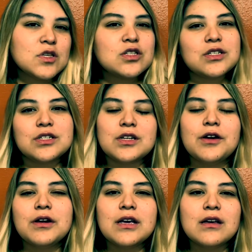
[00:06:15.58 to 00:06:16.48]

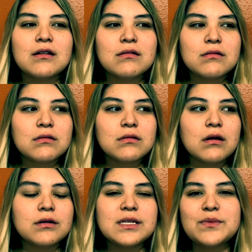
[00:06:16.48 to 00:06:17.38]
sharing
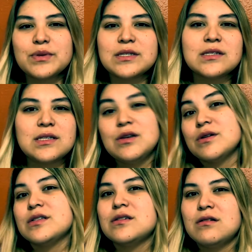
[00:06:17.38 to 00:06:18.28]
our deepest
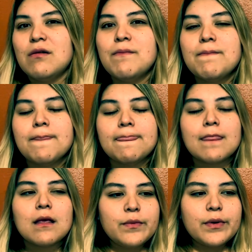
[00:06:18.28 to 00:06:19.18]
secrets, you know?
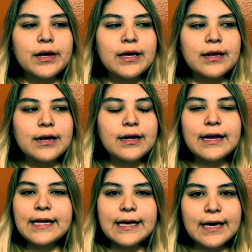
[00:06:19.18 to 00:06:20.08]
But in
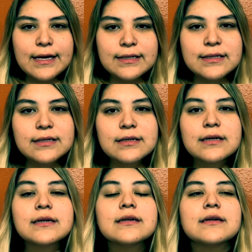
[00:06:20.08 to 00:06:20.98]
any case,
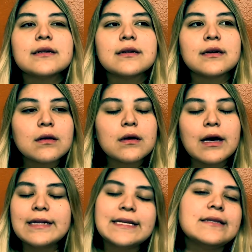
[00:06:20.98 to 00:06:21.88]

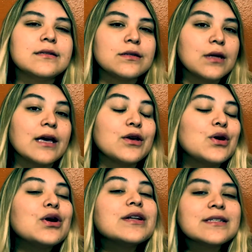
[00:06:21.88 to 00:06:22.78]
I
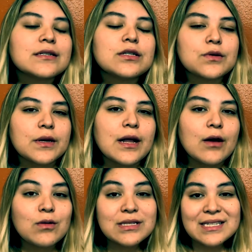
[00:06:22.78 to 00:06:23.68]
couldn't do it.
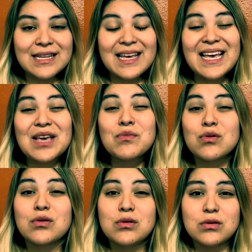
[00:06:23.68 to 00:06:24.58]
I wasn't
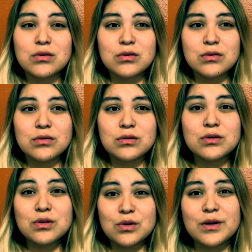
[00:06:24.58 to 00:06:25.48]
able
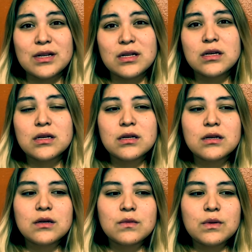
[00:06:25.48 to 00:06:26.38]
to do it
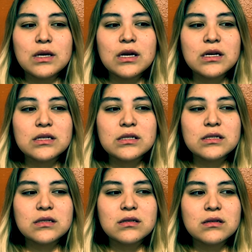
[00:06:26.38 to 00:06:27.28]

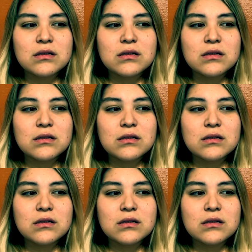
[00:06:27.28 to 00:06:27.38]
because